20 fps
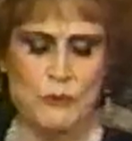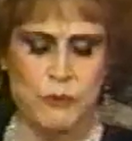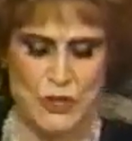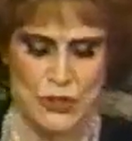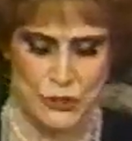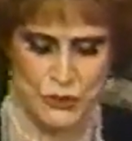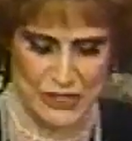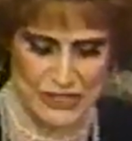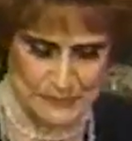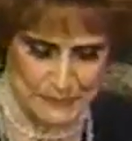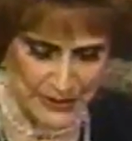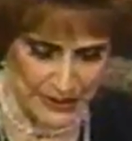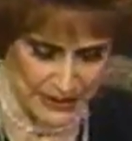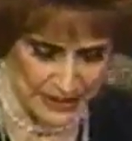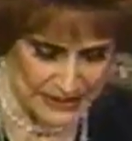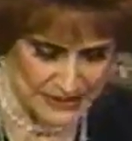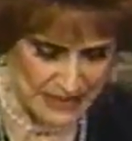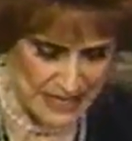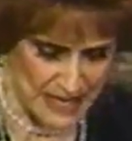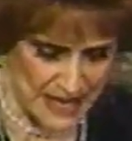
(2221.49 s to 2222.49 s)
What did you
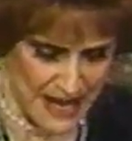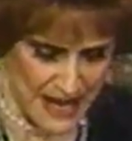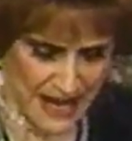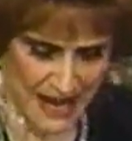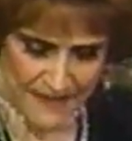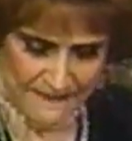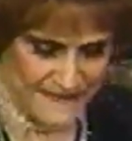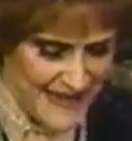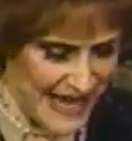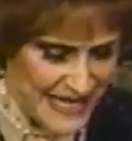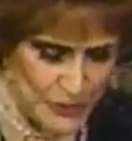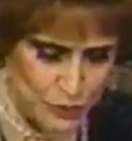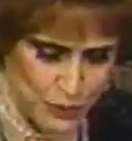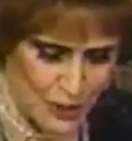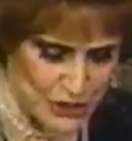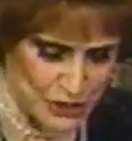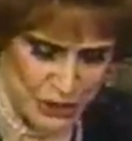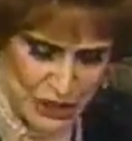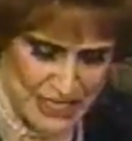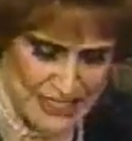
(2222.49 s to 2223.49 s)
experience? That's
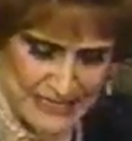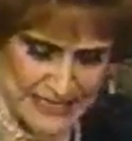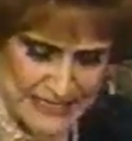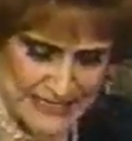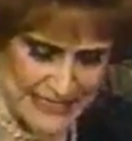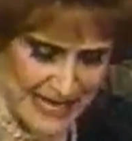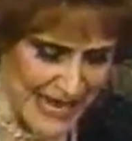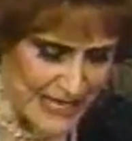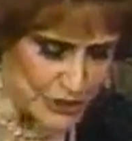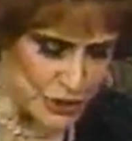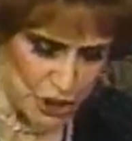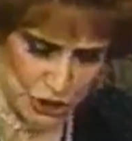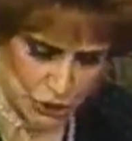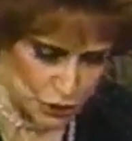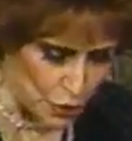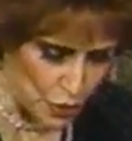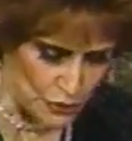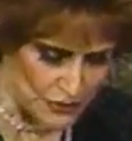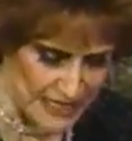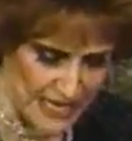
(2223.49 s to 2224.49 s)
what Jesus said.
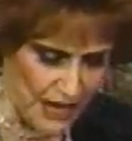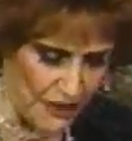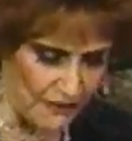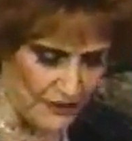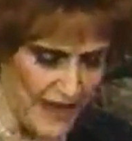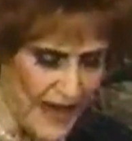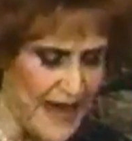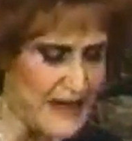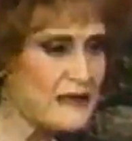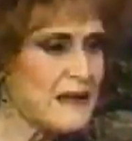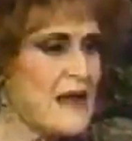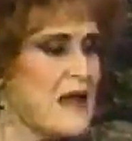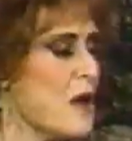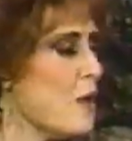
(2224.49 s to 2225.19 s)
Just go tell that.